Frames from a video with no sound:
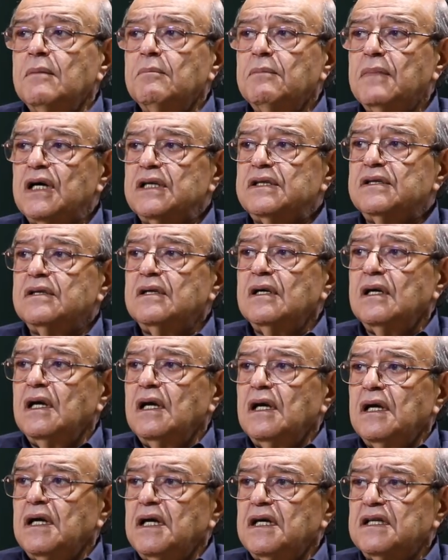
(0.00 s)
But
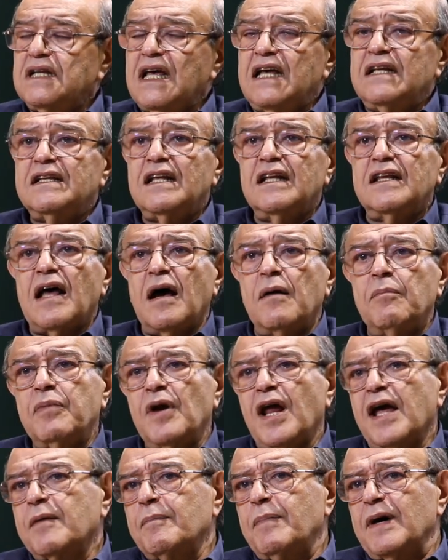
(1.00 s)
it ended up
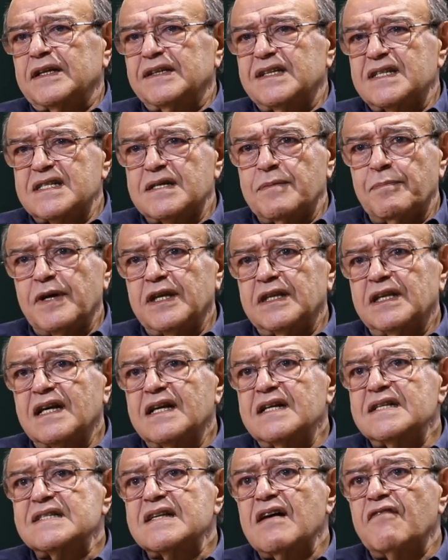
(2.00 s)
like
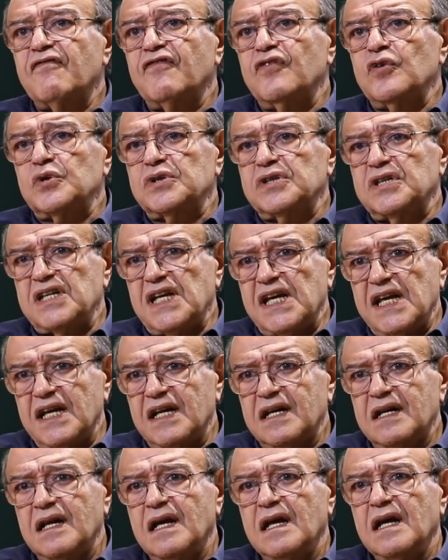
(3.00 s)
participating in some
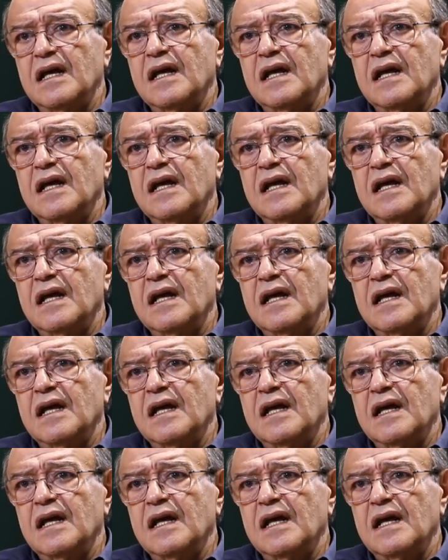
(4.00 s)
14